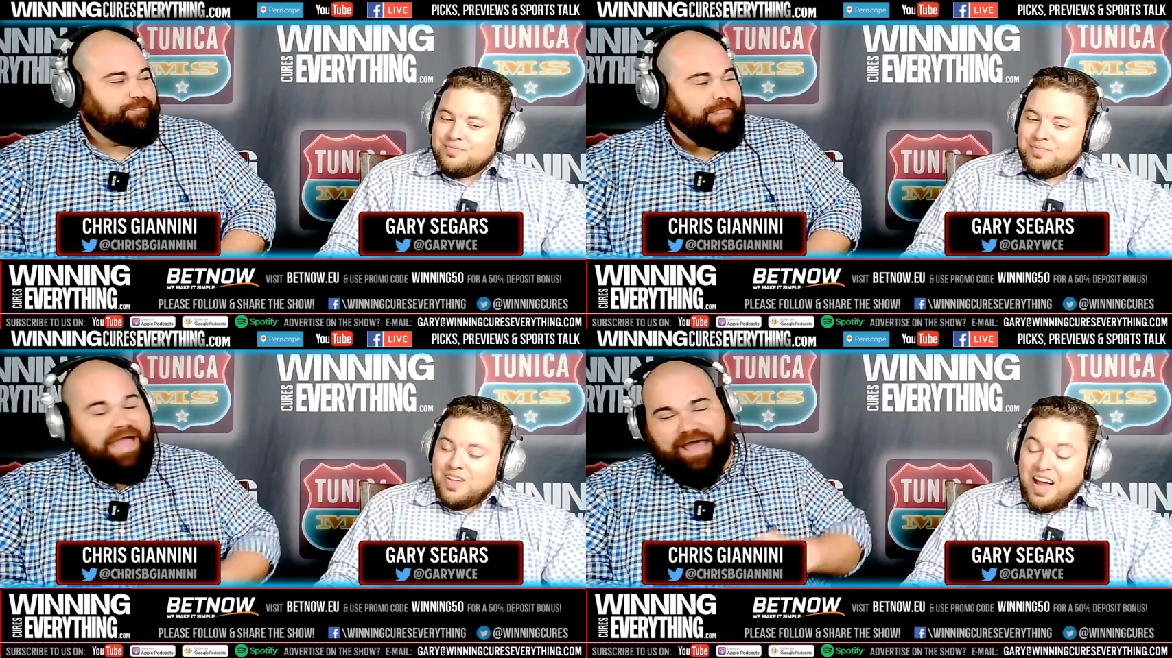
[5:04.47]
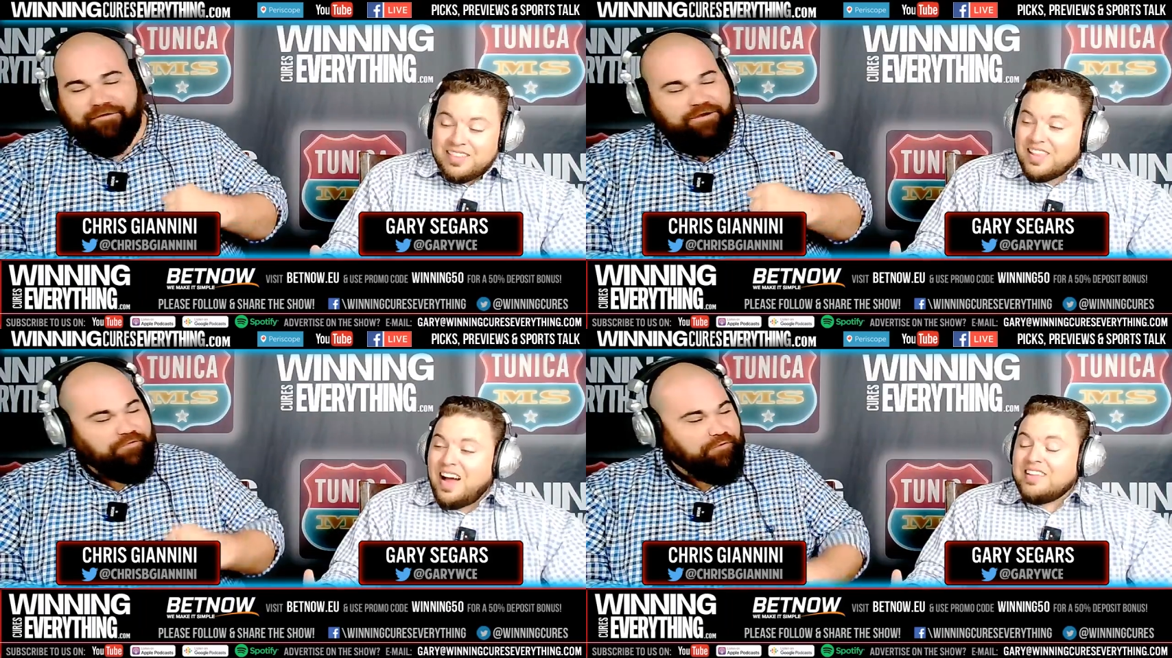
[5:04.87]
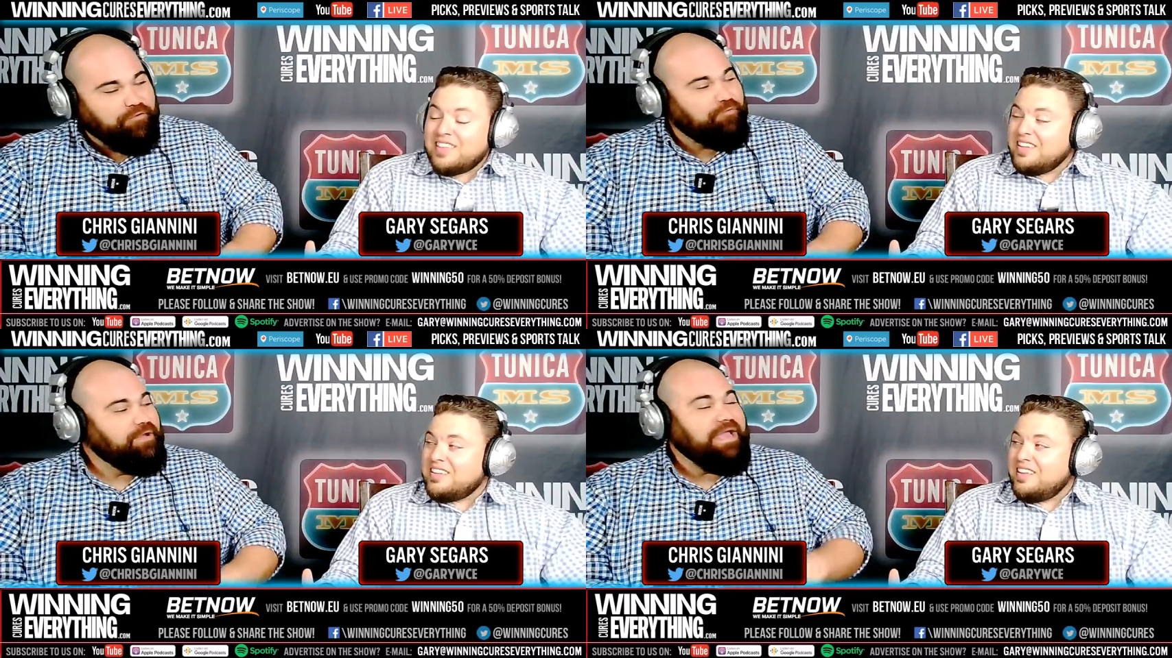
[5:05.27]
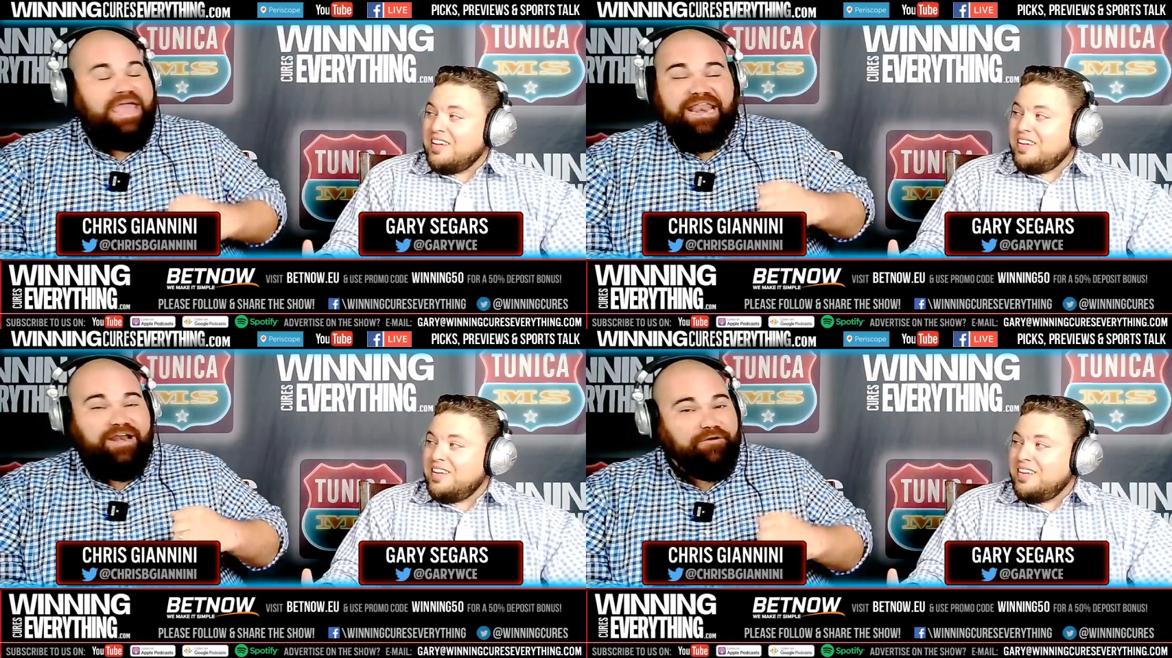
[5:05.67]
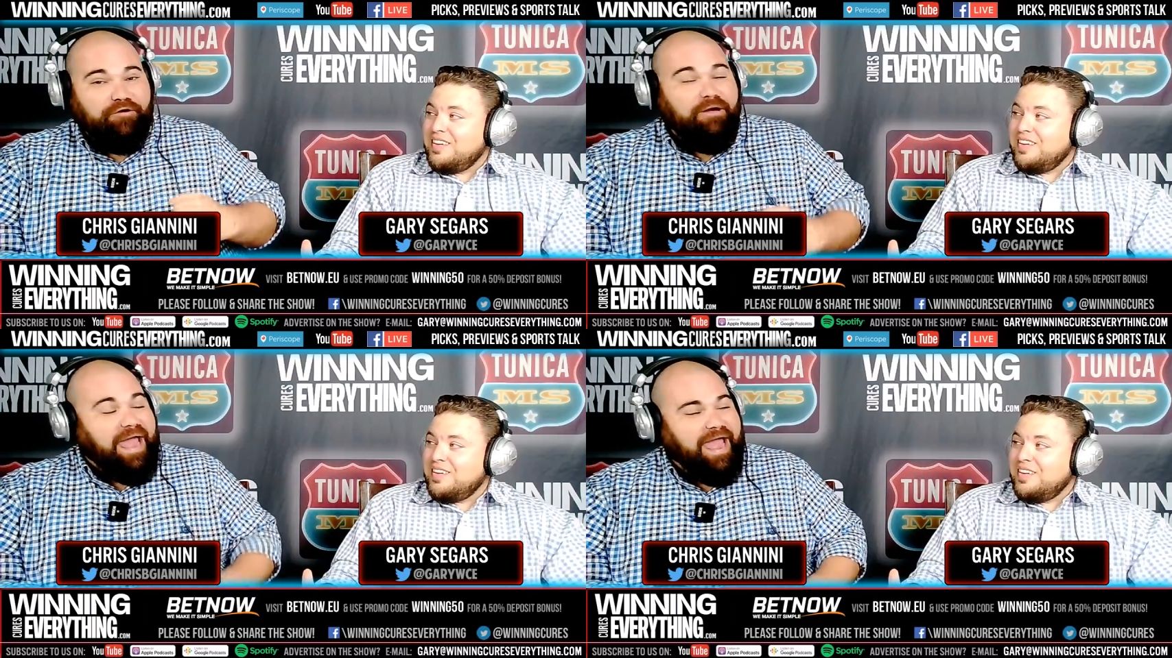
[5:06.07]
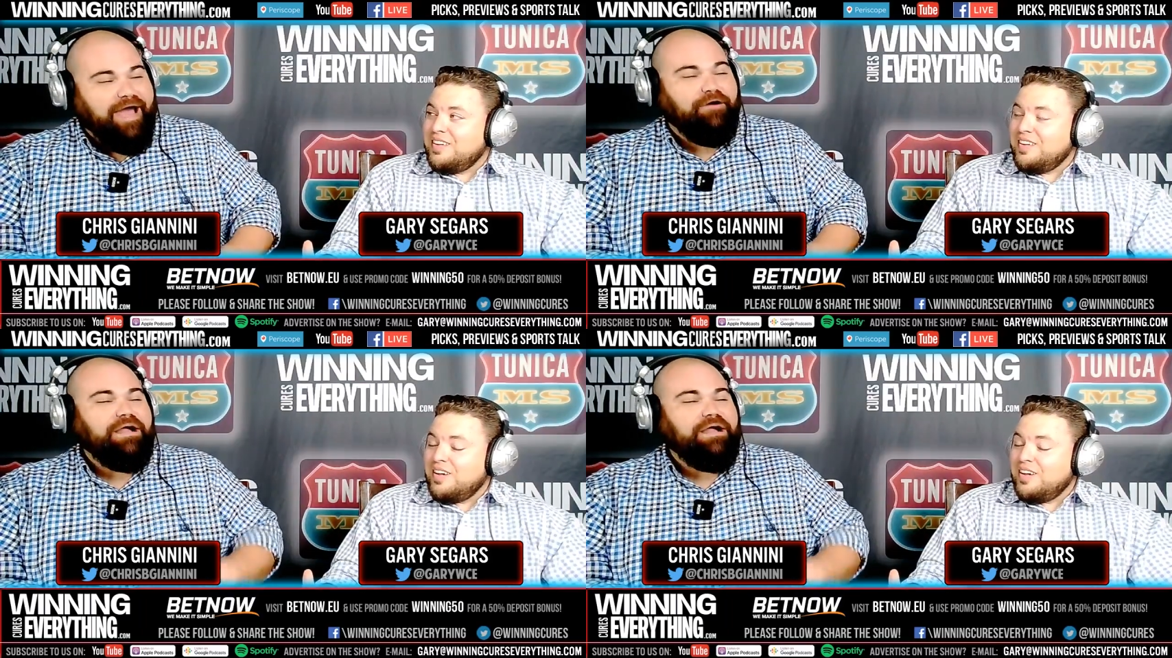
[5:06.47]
Speaker 1: I don't know who, and I don't know how,